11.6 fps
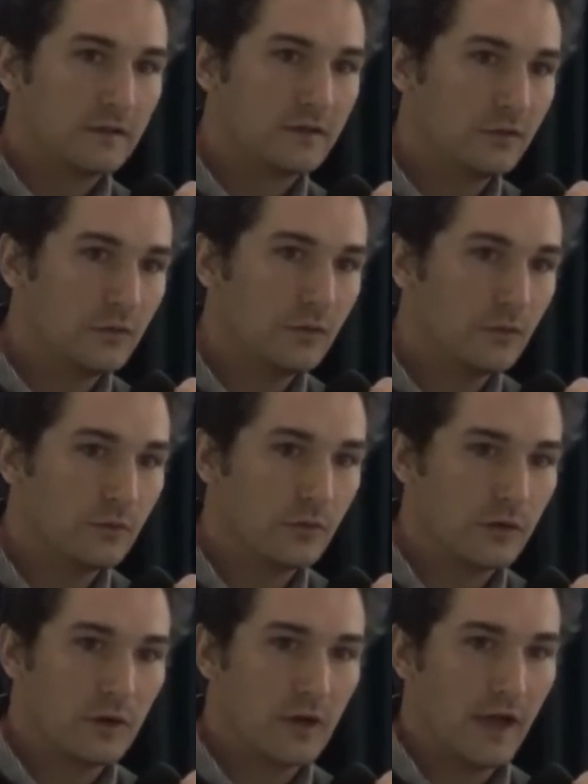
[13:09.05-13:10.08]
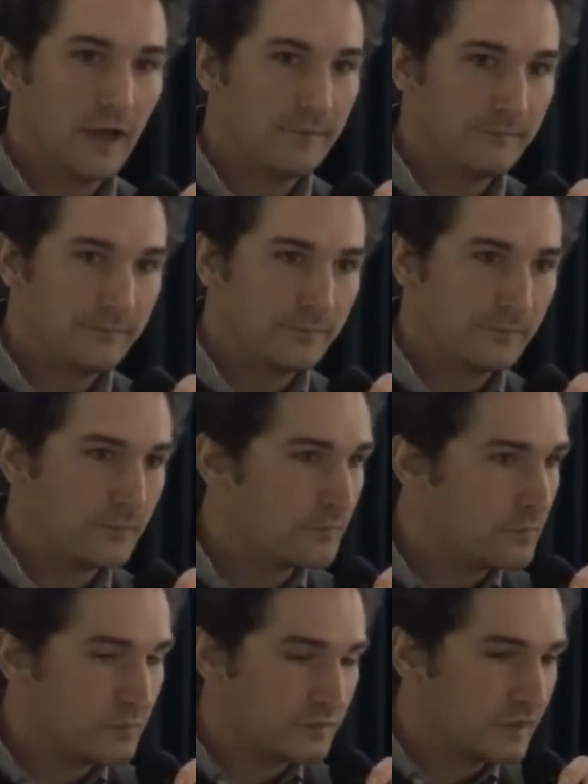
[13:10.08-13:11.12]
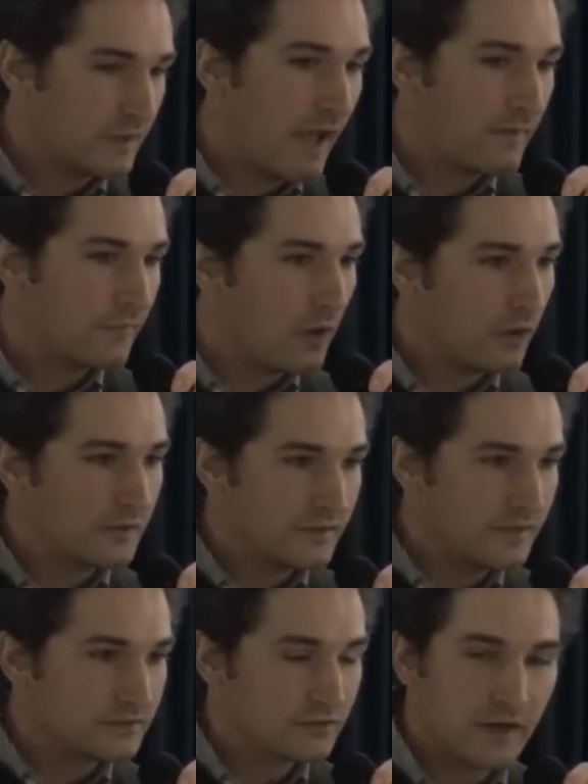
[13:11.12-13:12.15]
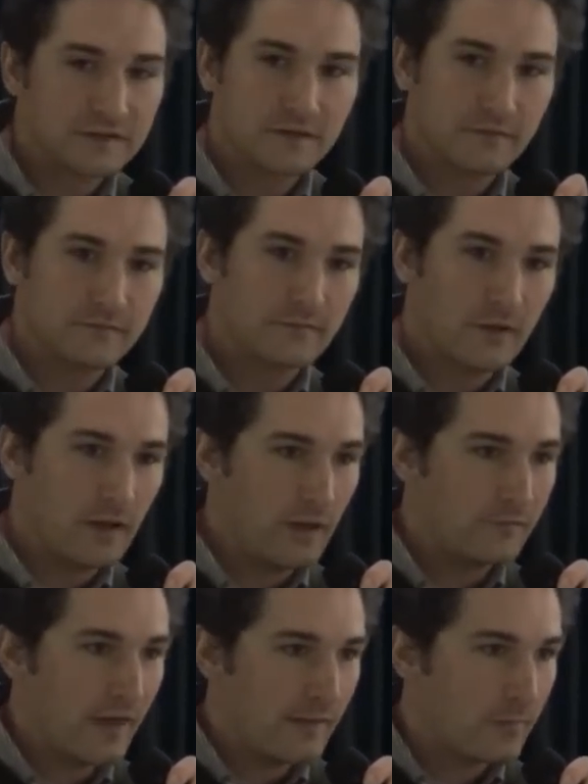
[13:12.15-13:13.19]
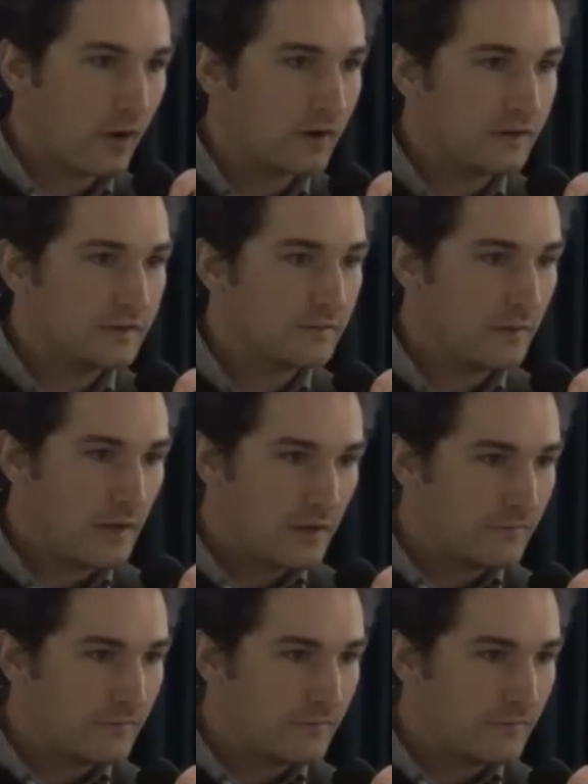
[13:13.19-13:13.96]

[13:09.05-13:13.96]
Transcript: to have all the interests of that party